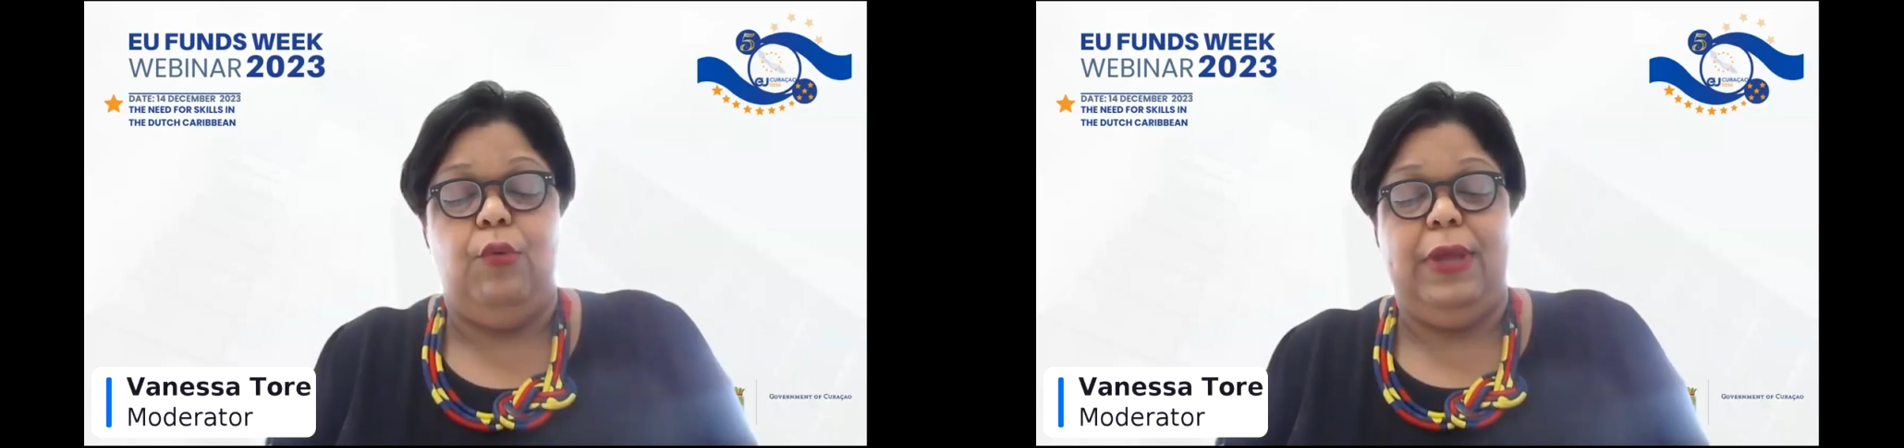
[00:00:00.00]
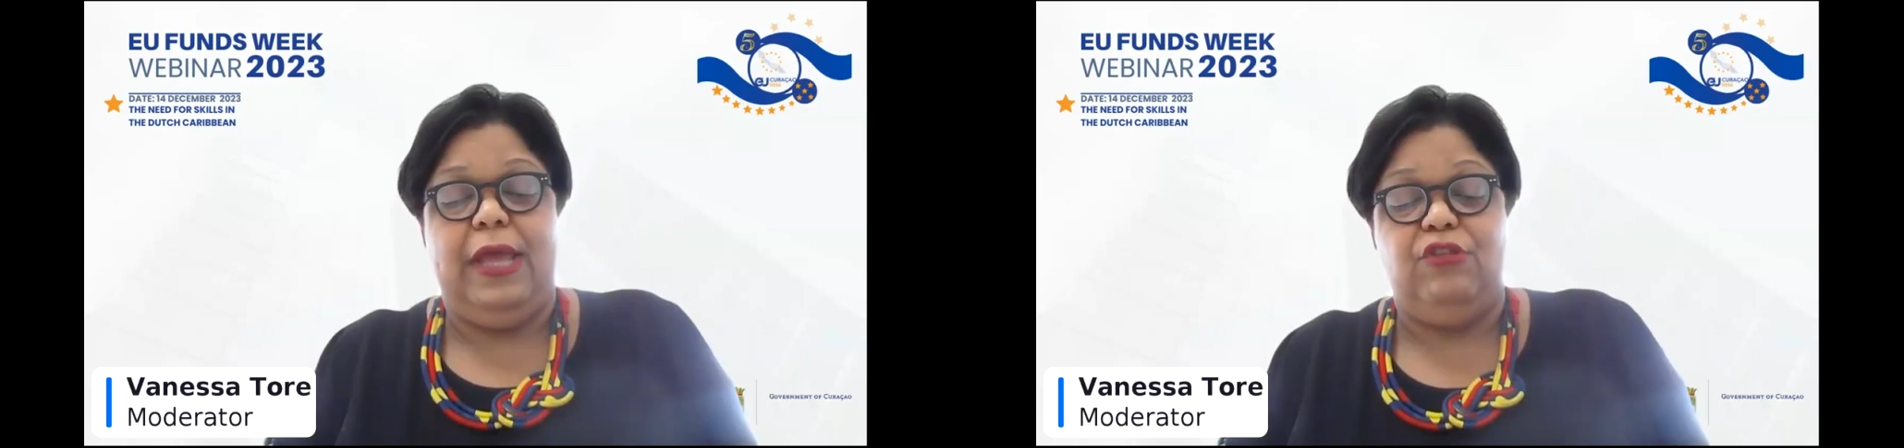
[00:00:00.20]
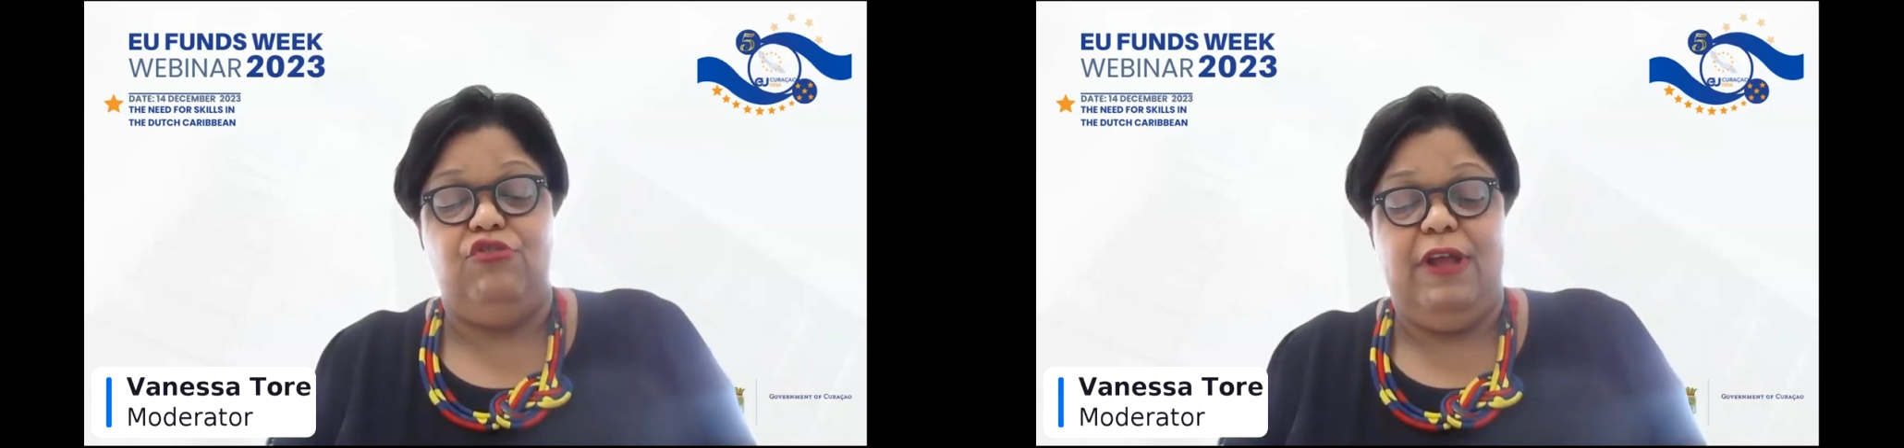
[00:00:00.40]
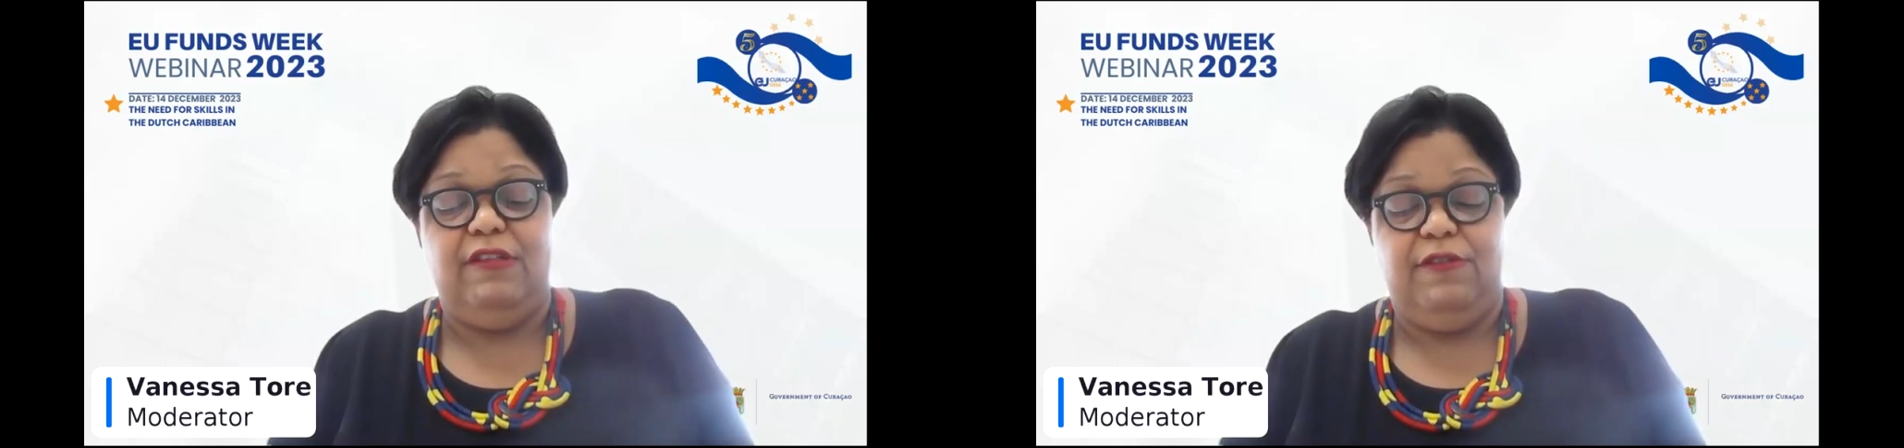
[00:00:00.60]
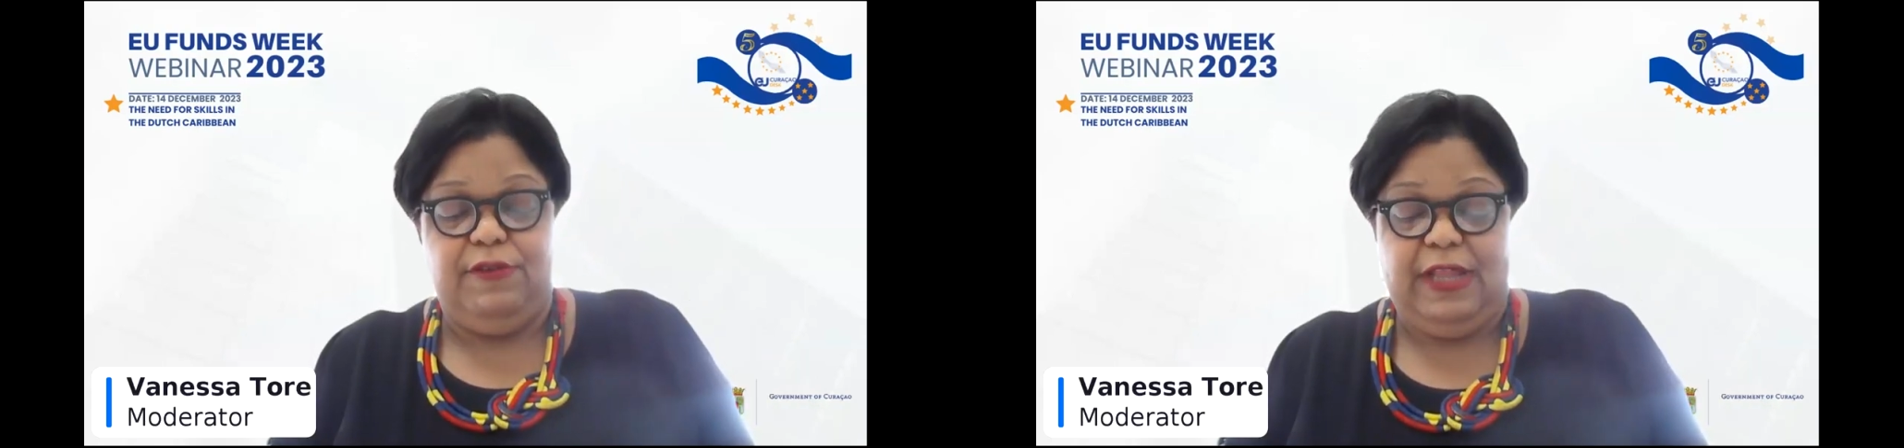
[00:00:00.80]
we can
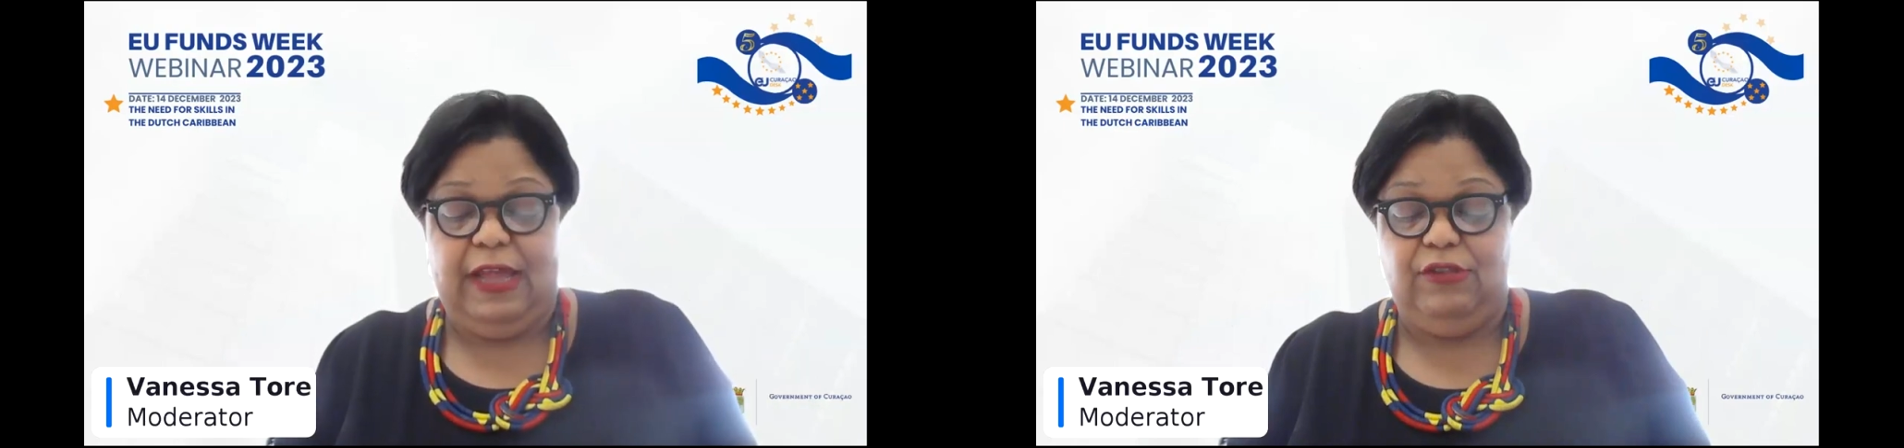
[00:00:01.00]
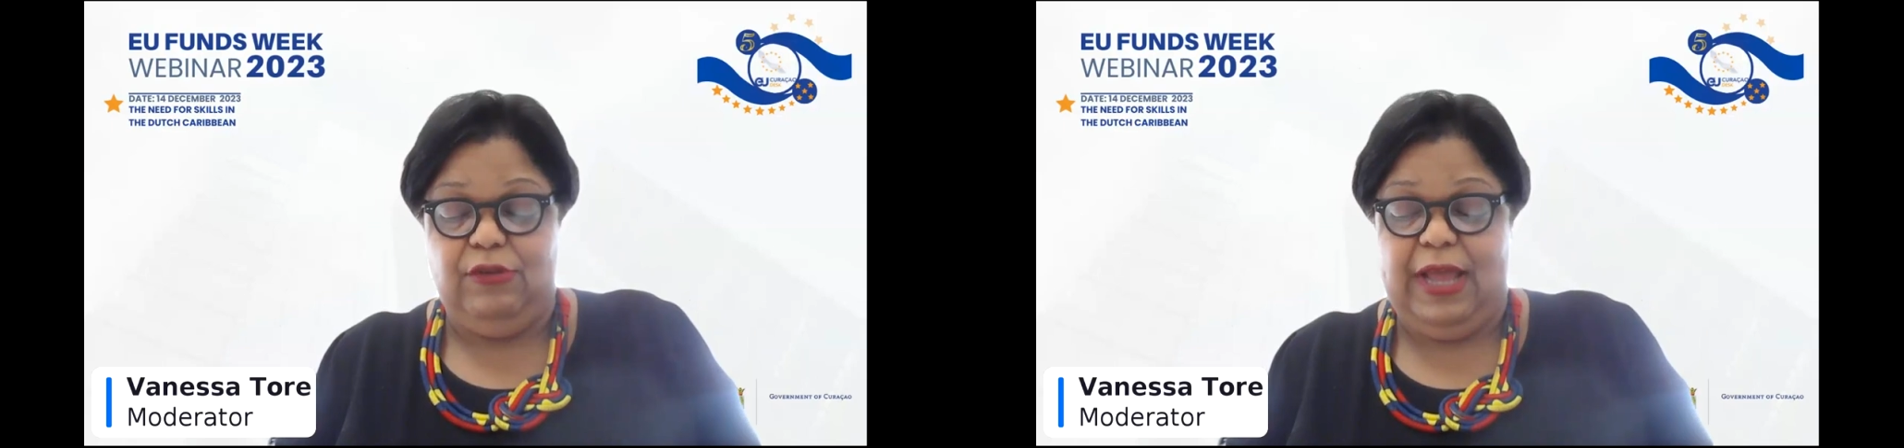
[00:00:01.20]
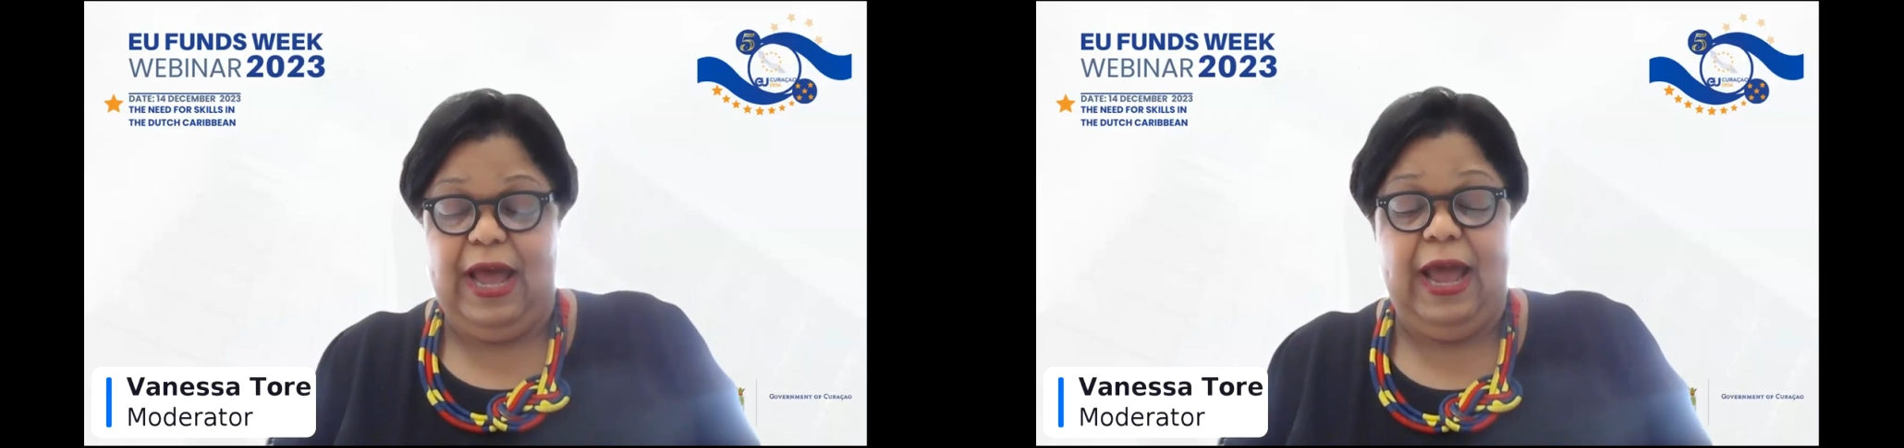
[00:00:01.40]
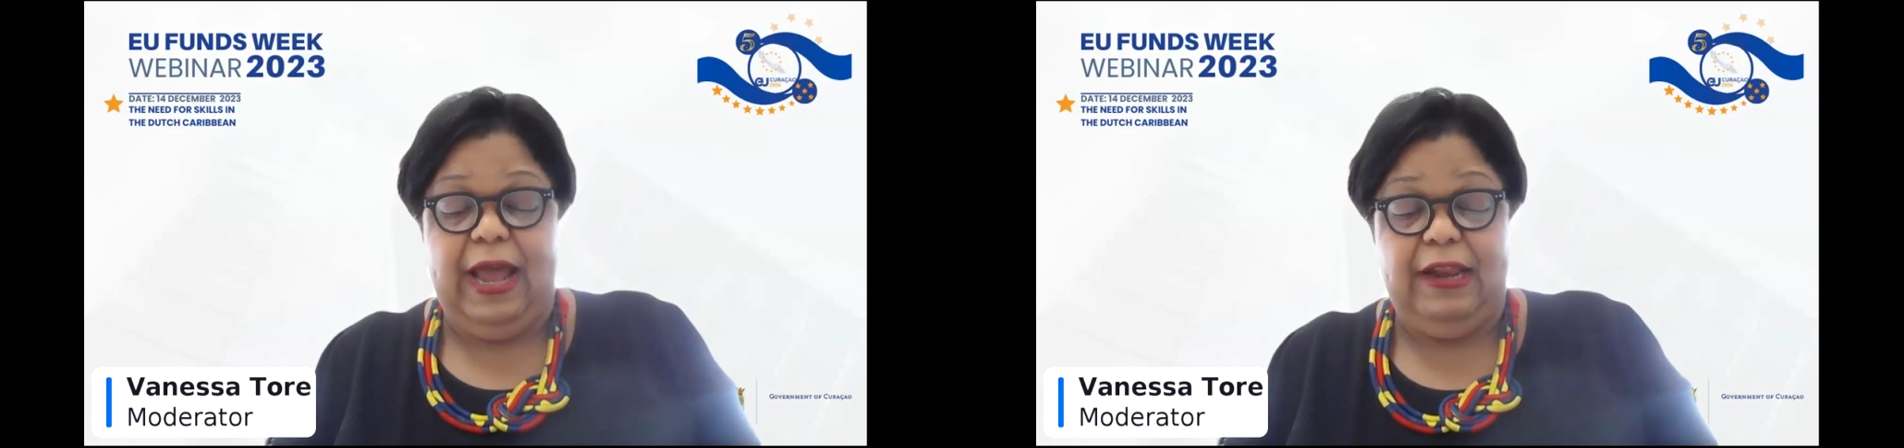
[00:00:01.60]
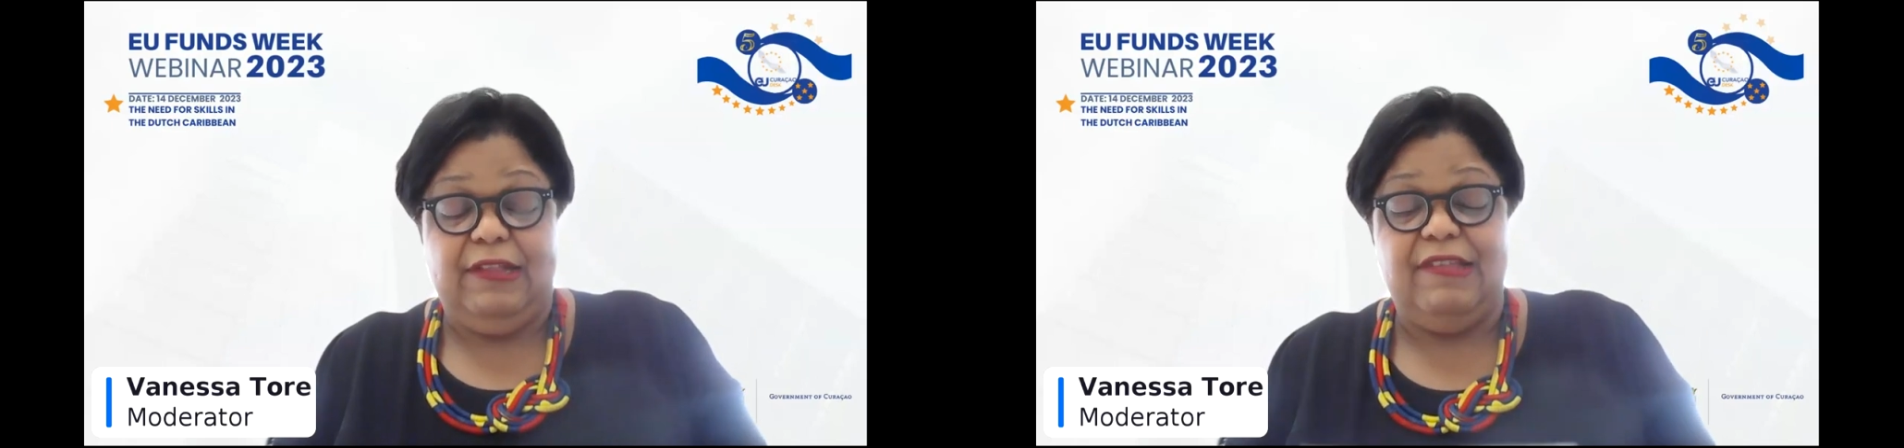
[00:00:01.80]
transfer that to the
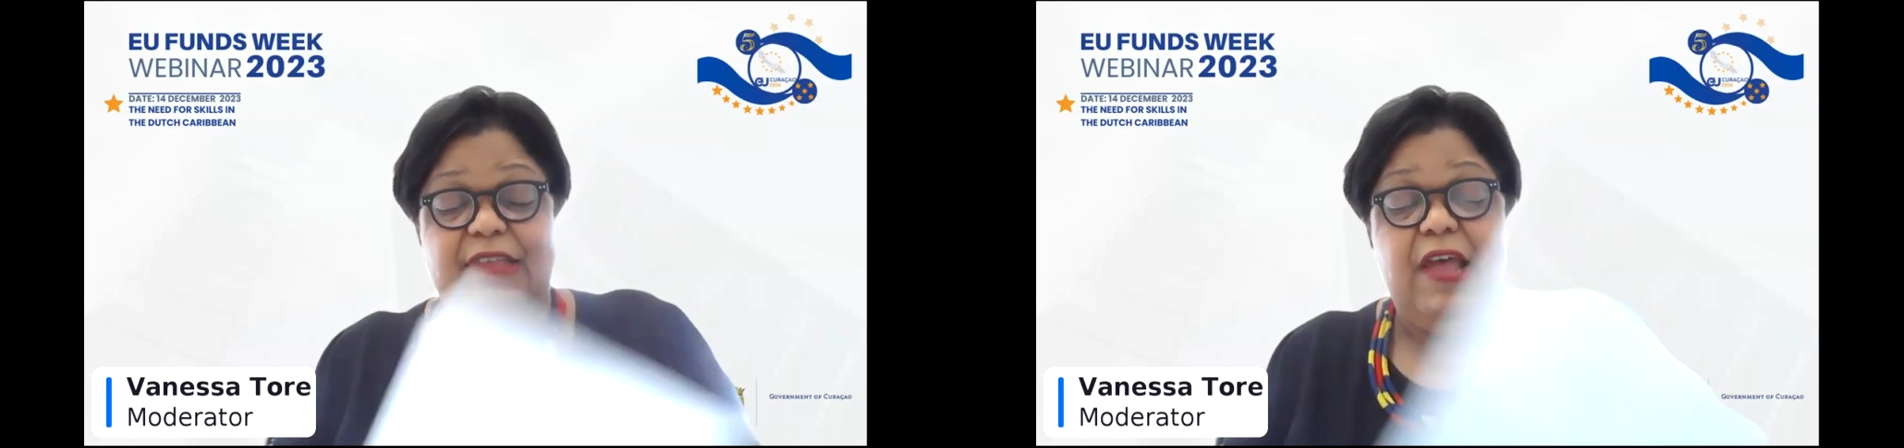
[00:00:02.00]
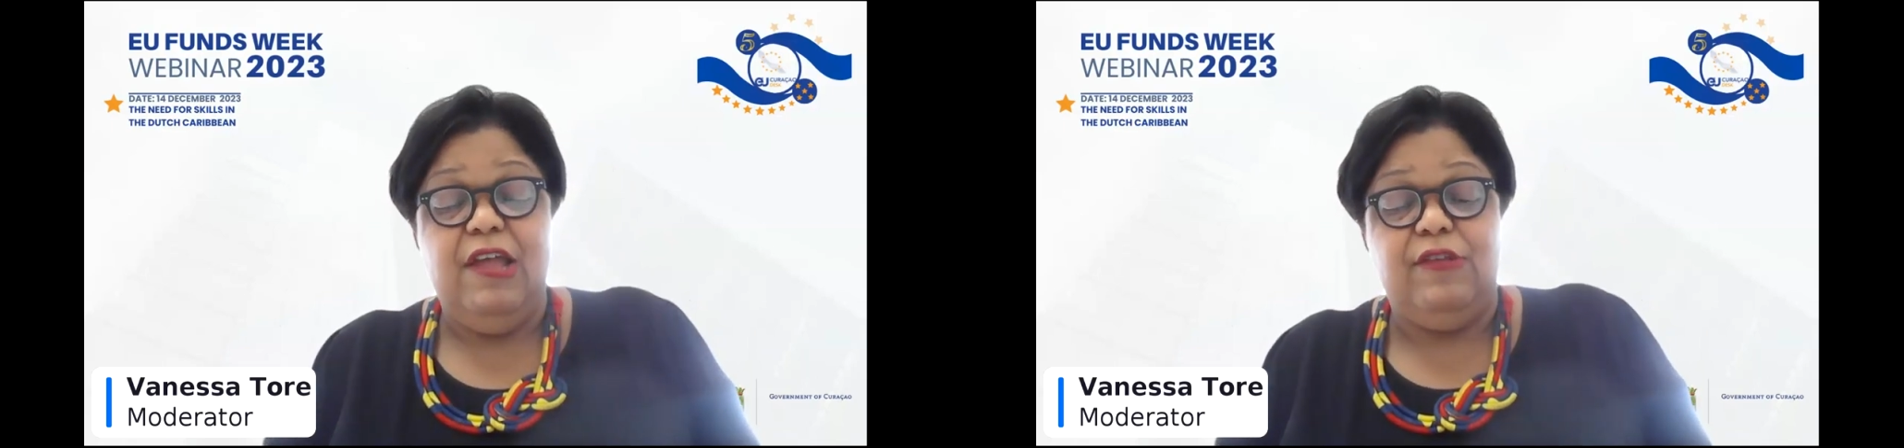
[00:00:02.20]
islands.